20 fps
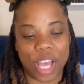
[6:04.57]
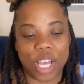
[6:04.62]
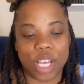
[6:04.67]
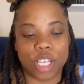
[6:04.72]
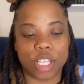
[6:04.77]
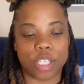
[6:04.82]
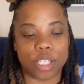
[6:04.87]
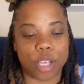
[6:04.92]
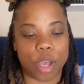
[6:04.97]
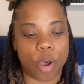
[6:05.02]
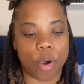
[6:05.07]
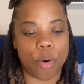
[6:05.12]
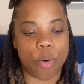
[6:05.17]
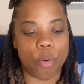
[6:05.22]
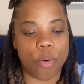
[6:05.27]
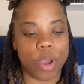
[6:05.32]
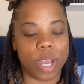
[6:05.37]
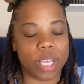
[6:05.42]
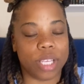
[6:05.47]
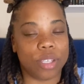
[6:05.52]

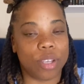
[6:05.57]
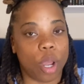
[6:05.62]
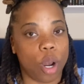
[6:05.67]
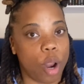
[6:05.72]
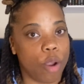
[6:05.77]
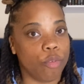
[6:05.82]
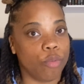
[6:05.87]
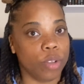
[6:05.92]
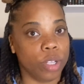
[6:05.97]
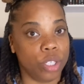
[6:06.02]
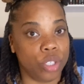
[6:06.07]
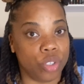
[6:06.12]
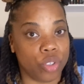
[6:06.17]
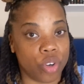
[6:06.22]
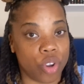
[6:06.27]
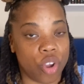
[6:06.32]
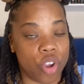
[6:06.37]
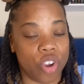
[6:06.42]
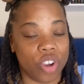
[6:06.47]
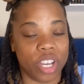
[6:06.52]
So it started off really
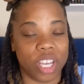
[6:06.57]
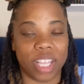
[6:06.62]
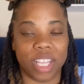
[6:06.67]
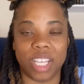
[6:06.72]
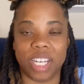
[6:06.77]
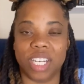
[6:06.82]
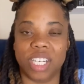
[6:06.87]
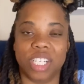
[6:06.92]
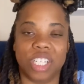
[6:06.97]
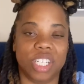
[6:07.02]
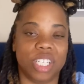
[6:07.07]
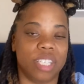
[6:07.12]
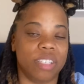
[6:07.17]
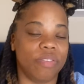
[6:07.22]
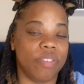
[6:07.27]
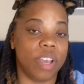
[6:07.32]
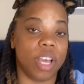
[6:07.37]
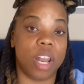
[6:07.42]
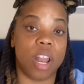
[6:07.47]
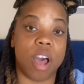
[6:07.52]
strong, and then it just
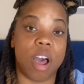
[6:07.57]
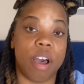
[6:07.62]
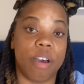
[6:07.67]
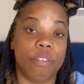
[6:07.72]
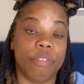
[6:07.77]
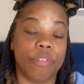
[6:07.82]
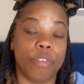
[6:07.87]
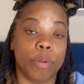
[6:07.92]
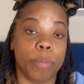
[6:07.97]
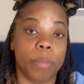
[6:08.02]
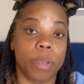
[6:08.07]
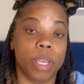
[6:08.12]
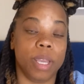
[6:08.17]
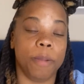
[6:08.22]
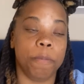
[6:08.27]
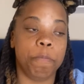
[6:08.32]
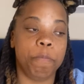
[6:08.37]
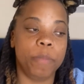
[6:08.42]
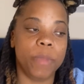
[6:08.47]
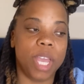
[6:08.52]
fell off for me.
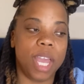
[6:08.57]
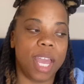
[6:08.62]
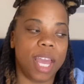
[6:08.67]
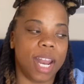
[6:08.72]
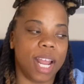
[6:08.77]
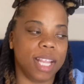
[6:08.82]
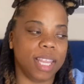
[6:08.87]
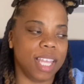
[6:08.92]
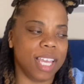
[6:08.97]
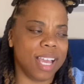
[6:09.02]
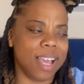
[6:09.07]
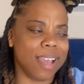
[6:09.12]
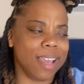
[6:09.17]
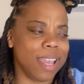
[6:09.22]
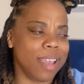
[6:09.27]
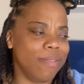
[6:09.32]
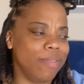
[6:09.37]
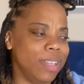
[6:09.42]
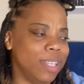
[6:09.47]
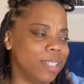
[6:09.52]
I think I
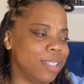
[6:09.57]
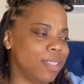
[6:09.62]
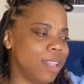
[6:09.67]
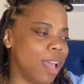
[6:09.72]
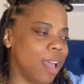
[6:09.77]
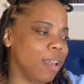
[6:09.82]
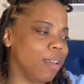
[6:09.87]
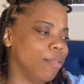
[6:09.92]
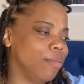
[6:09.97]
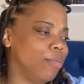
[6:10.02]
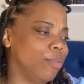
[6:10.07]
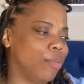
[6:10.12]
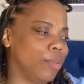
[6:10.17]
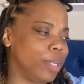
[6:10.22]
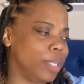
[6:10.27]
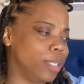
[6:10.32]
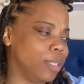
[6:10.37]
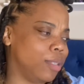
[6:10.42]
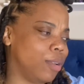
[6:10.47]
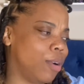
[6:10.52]
gave this like 3
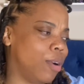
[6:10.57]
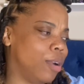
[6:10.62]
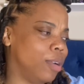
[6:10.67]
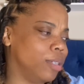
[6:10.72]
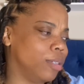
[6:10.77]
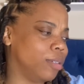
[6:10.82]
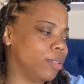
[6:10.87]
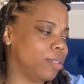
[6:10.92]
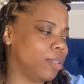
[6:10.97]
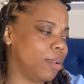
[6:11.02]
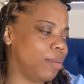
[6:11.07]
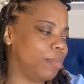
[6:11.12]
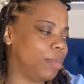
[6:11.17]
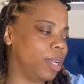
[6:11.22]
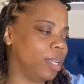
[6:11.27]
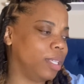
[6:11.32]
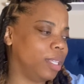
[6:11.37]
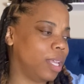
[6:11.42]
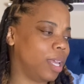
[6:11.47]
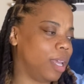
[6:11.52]
stars or something
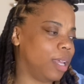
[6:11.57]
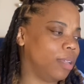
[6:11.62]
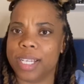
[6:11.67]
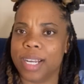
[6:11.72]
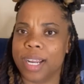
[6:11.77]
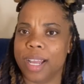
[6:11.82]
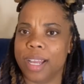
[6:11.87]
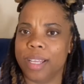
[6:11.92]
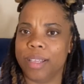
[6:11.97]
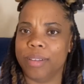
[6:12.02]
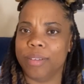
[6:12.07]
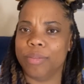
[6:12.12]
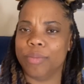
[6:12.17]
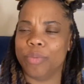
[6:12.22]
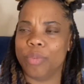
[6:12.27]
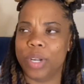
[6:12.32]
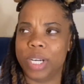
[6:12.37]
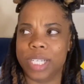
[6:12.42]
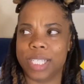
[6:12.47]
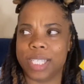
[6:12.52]
like that. And I
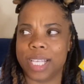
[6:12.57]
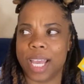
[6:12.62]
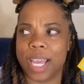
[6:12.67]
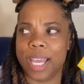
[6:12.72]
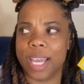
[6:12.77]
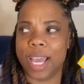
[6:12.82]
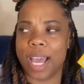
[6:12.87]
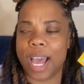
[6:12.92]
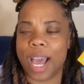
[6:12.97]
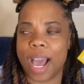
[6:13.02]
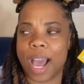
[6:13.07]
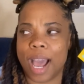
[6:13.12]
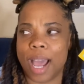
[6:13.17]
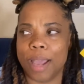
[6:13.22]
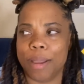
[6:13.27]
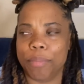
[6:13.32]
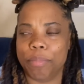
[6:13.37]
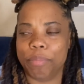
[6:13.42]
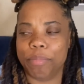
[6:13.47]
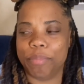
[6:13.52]
want to say
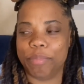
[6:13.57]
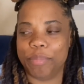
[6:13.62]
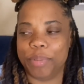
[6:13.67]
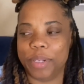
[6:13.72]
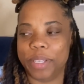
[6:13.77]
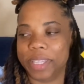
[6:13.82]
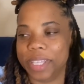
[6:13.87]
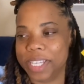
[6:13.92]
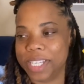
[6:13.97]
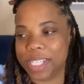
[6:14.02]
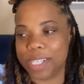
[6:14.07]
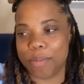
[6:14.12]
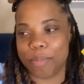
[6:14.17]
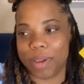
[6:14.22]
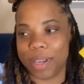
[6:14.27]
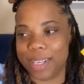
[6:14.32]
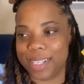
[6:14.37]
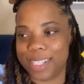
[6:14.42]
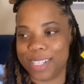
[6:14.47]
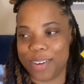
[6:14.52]
I put this on my
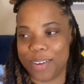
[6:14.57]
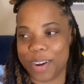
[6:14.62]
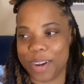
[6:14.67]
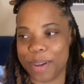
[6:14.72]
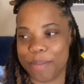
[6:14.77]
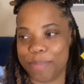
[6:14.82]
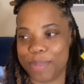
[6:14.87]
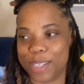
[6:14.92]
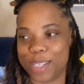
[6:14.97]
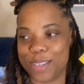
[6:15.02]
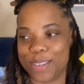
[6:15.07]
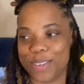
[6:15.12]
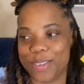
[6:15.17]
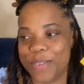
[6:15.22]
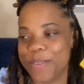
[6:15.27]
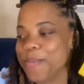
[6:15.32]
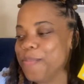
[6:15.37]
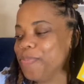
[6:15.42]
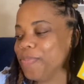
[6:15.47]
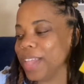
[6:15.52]
Instagram too.
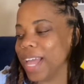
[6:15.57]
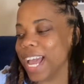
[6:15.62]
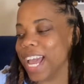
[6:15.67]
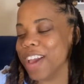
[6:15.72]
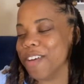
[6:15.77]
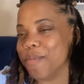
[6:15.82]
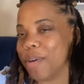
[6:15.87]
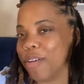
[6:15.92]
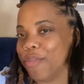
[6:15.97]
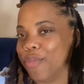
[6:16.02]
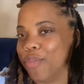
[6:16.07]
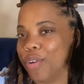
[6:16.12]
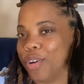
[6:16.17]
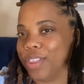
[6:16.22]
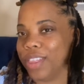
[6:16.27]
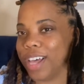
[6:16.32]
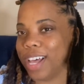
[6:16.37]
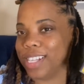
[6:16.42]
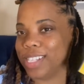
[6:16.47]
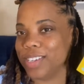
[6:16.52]
I gave my full
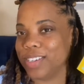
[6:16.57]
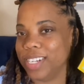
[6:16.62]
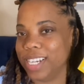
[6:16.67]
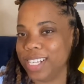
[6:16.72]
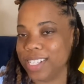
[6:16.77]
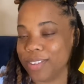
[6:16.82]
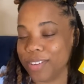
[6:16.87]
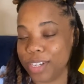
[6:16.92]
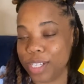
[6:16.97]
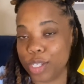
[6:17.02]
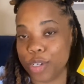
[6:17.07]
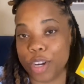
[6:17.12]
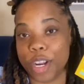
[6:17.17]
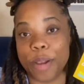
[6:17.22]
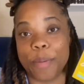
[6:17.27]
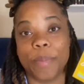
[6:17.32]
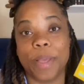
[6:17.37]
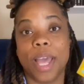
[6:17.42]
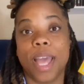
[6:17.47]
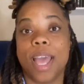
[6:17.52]
thoughts on this on
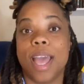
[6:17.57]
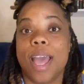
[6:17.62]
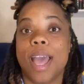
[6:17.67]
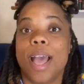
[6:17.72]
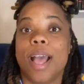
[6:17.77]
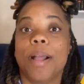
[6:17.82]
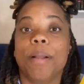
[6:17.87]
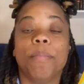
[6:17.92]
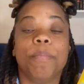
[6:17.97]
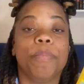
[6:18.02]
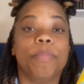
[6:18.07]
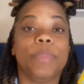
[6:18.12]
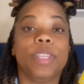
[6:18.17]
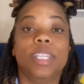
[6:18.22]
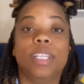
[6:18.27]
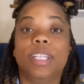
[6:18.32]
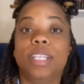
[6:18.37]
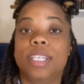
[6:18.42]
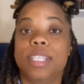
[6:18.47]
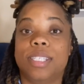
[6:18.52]
Instagram.
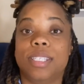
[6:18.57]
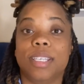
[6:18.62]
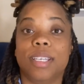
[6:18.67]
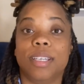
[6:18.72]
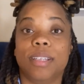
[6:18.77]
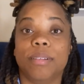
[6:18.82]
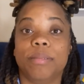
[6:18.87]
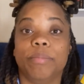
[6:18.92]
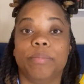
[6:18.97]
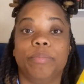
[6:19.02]
Listen,